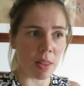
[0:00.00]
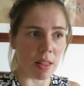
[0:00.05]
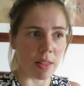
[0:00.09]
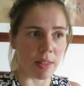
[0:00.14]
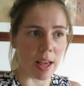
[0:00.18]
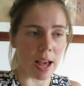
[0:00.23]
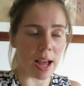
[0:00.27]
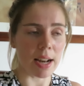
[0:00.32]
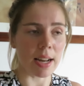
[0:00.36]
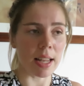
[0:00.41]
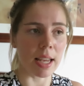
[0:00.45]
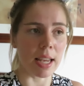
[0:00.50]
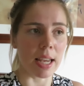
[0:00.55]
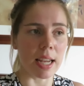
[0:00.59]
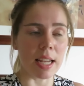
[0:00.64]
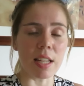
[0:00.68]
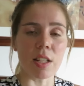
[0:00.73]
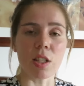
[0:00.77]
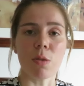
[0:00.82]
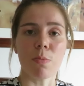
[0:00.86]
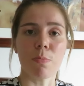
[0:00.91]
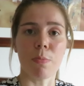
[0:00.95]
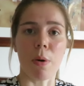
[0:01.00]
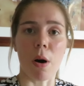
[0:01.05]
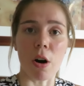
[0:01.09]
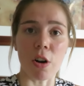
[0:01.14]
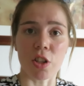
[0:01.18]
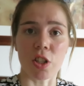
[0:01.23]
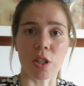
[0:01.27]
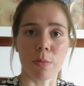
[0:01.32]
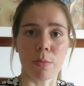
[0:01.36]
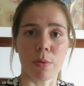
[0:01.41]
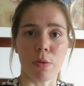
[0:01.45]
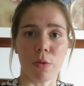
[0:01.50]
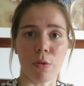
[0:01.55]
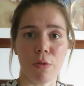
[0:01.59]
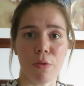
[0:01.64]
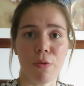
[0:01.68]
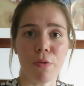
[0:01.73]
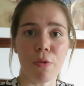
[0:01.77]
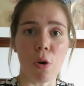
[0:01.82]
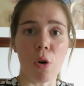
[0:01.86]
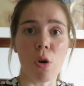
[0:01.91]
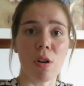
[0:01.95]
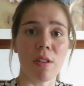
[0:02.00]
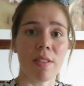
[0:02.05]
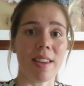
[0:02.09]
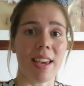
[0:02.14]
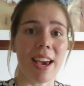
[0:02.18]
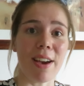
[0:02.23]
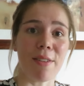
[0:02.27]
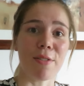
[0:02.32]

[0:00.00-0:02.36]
That is possible for the